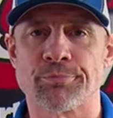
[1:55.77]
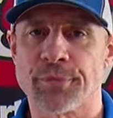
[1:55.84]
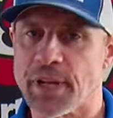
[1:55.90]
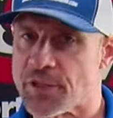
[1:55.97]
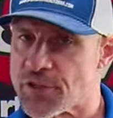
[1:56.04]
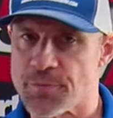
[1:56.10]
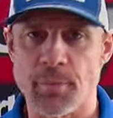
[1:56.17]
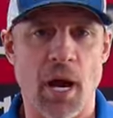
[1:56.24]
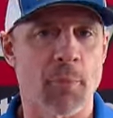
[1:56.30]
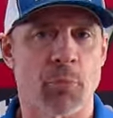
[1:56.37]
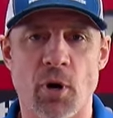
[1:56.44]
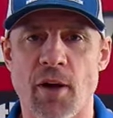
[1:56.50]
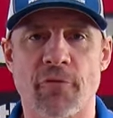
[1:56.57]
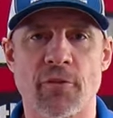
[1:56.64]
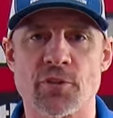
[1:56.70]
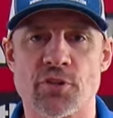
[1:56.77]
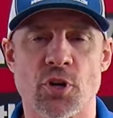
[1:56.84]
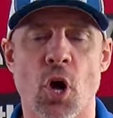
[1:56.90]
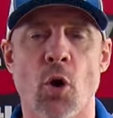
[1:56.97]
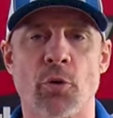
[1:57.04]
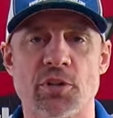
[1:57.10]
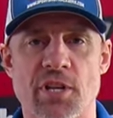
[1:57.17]
That's my preference. It
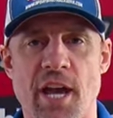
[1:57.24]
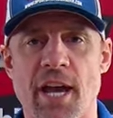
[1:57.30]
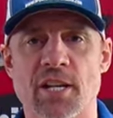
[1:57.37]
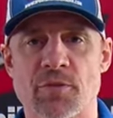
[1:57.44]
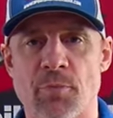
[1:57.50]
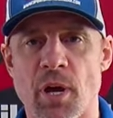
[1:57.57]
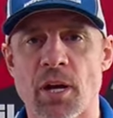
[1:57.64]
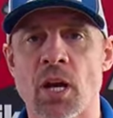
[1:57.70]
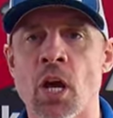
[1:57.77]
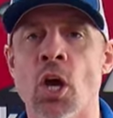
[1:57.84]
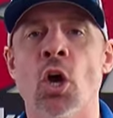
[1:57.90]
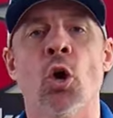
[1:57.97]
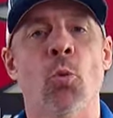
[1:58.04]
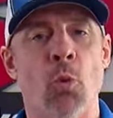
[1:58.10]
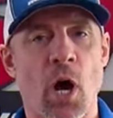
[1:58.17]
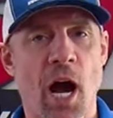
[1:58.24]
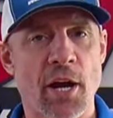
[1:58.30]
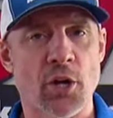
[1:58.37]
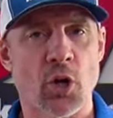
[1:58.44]
always has been. I